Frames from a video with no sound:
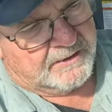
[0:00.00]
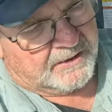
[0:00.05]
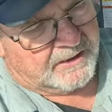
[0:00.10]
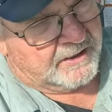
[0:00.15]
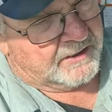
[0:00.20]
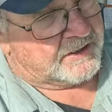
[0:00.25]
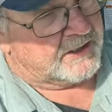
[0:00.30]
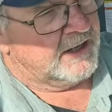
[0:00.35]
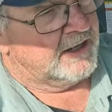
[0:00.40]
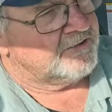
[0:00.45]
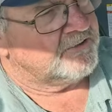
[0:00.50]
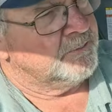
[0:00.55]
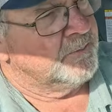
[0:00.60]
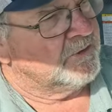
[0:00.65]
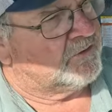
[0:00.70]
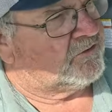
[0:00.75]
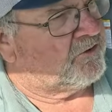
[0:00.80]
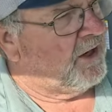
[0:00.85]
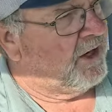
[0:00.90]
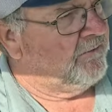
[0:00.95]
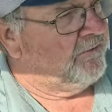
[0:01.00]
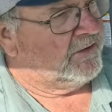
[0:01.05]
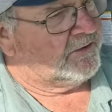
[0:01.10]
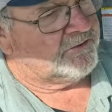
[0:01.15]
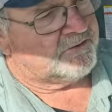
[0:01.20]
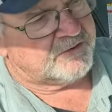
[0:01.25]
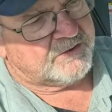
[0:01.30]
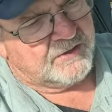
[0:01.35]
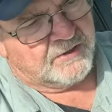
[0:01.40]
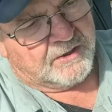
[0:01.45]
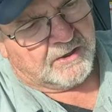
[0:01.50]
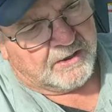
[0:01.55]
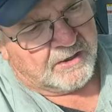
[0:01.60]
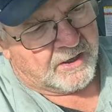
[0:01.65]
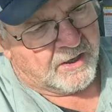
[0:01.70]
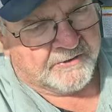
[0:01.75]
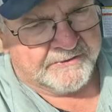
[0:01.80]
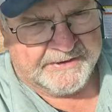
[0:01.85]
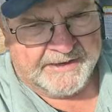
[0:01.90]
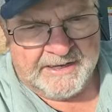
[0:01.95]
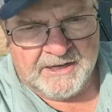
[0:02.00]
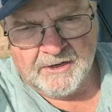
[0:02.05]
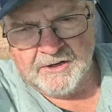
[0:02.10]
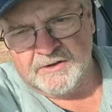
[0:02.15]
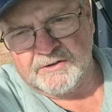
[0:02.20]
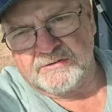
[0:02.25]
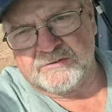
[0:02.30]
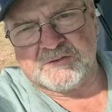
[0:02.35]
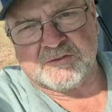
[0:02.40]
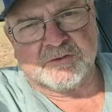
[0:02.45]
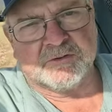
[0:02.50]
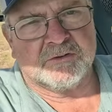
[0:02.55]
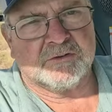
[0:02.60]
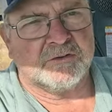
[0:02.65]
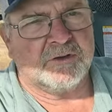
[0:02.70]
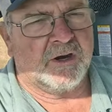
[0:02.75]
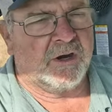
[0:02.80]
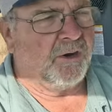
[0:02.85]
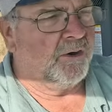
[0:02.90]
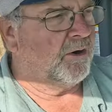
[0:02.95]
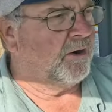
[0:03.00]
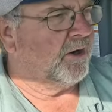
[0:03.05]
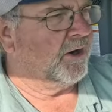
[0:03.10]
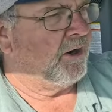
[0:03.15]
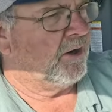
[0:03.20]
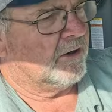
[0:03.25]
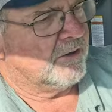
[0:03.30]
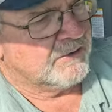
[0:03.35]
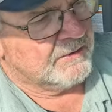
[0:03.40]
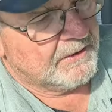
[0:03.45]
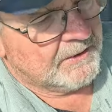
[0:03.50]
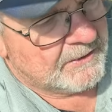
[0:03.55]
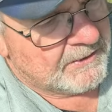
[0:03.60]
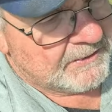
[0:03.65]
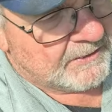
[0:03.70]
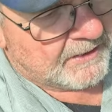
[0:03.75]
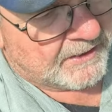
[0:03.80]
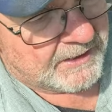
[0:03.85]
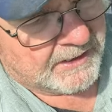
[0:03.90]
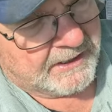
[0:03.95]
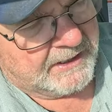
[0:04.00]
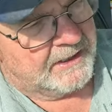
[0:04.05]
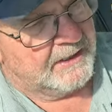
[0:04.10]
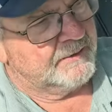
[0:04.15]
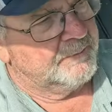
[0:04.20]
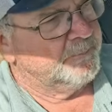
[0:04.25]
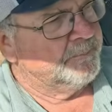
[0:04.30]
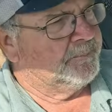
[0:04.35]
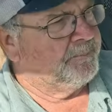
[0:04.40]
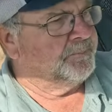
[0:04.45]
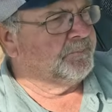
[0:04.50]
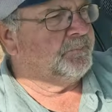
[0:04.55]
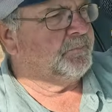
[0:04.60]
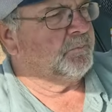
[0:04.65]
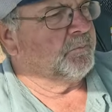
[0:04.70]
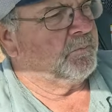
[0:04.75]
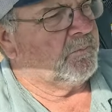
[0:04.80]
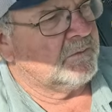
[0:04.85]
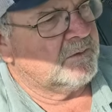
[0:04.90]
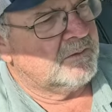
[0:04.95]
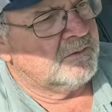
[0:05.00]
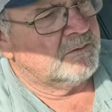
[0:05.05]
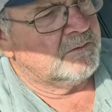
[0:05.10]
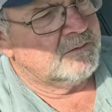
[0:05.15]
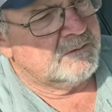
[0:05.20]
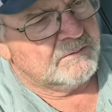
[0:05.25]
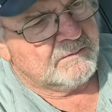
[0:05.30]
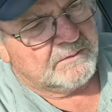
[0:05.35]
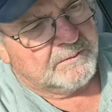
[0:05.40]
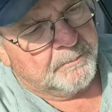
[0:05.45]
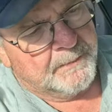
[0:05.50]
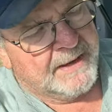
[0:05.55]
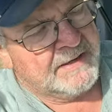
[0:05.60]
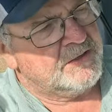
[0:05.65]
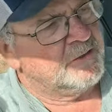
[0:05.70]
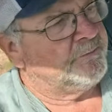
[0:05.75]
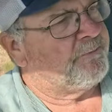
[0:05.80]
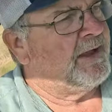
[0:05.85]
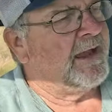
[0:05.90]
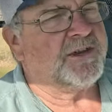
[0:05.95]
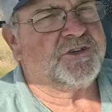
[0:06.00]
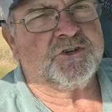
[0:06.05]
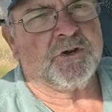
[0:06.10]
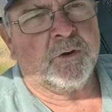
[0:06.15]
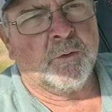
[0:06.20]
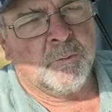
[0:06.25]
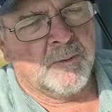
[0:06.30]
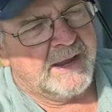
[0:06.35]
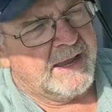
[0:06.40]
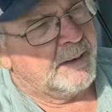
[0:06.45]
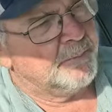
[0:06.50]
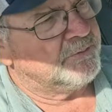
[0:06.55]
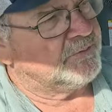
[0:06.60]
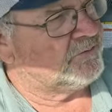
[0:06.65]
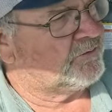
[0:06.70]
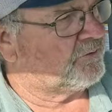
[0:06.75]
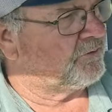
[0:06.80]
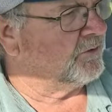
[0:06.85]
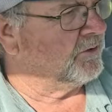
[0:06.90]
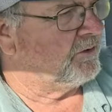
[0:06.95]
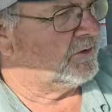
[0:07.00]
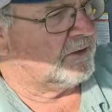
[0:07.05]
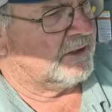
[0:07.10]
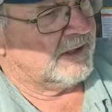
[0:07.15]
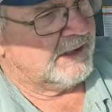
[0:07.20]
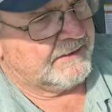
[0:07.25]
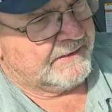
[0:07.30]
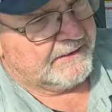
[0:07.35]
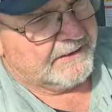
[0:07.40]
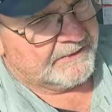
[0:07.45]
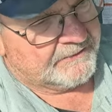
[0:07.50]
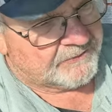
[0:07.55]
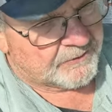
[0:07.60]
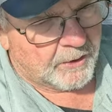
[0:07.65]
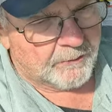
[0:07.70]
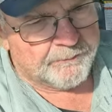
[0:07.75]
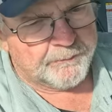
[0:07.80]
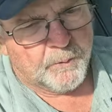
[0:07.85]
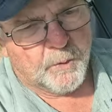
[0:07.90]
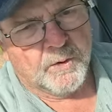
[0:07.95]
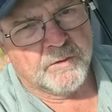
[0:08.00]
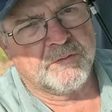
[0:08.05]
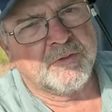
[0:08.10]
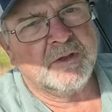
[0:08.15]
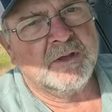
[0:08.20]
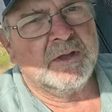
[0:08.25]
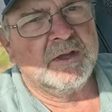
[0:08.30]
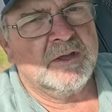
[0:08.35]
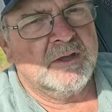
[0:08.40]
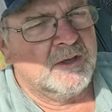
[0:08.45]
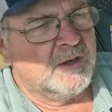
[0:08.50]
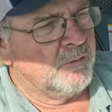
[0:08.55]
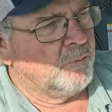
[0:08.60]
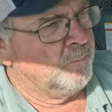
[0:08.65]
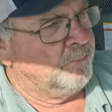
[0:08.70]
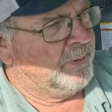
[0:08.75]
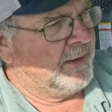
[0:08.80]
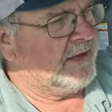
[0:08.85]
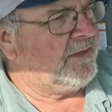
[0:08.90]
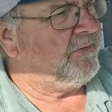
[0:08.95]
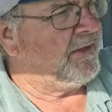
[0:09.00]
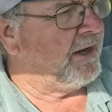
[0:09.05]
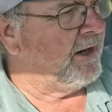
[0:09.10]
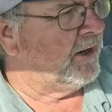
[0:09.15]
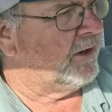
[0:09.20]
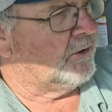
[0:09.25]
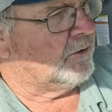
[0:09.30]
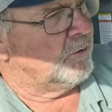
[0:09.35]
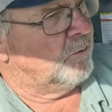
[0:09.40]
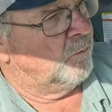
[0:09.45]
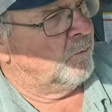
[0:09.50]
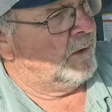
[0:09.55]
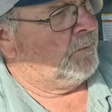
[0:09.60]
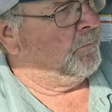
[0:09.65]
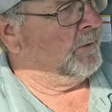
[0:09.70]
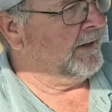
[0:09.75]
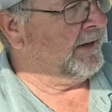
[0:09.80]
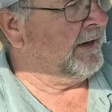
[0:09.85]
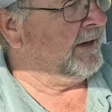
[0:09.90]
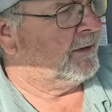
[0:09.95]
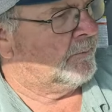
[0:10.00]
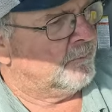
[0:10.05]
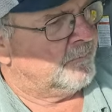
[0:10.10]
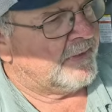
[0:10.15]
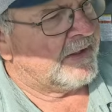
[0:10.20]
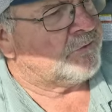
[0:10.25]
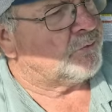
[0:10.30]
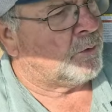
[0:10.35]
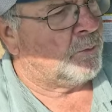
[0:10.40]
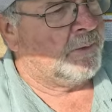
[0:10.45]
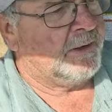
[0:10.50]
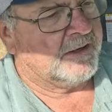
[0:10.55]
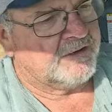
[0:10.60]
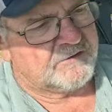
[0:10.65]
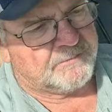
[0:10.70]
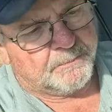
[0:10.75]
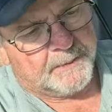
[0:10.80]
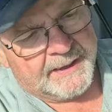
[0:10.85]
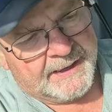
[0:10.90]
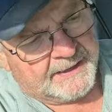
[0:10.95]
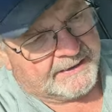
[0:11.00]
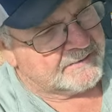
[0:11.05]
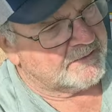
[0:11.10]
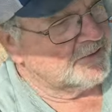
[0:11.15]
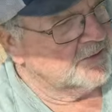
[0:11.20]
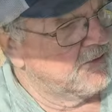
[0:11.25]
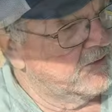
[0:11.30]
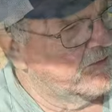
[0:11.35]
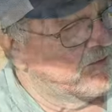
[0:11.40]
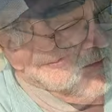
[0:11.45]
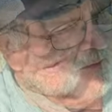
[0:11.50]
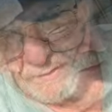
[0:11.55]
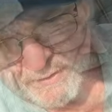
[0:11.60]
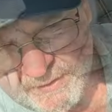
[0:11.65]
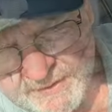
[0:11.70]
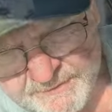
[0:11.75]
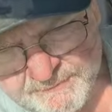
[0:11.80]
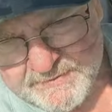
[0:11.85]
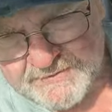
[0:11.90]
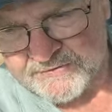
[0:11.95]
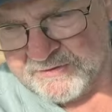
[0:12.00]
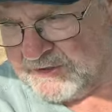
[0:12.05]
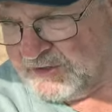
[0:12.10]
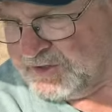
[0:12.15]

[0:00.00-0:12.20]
our customer service our dealers, our, our uh, manufacturer reps, so forth, be there when we need them. That's what we expect. If it's a